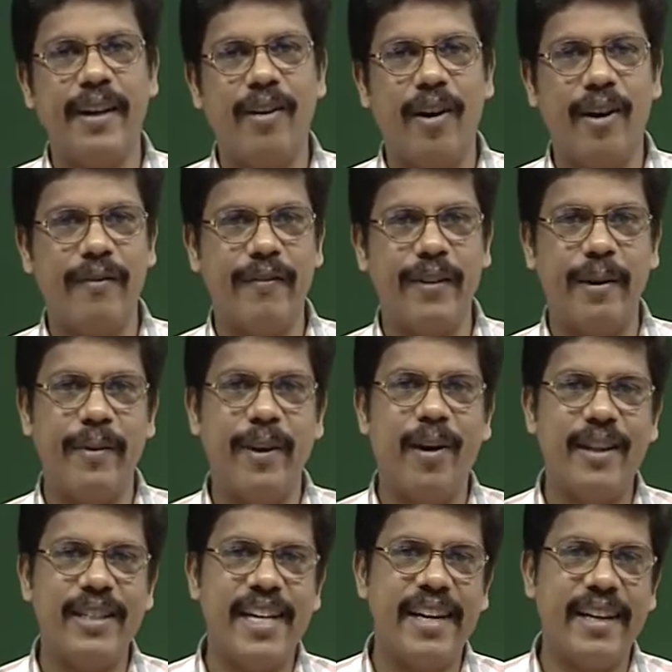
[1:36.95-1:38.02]
on
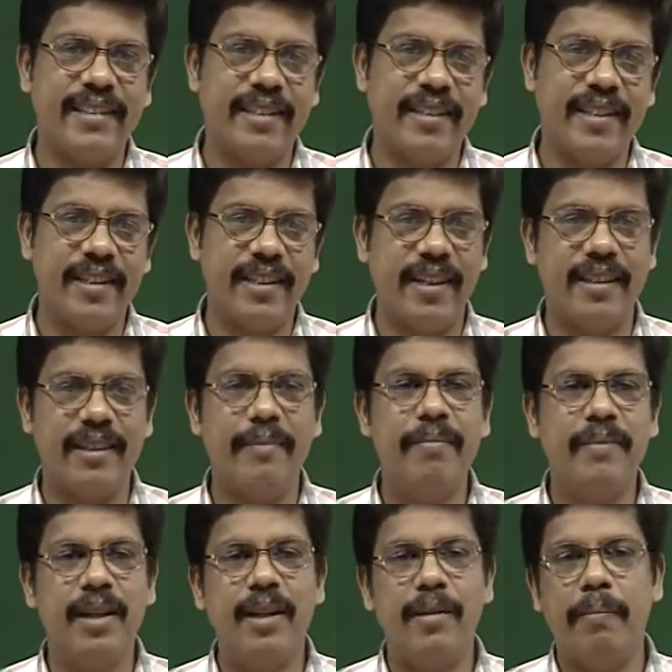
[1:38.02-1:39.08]
Phenomenology and Existentialism,
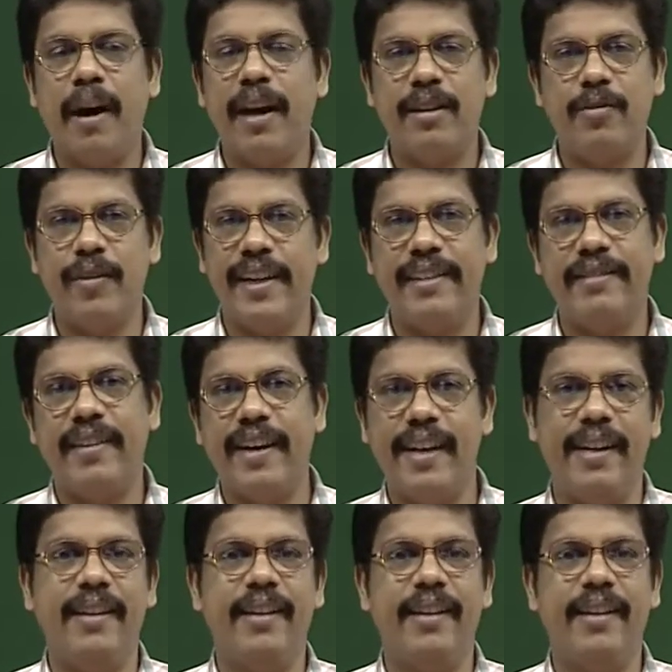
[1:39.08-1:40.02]
part 23.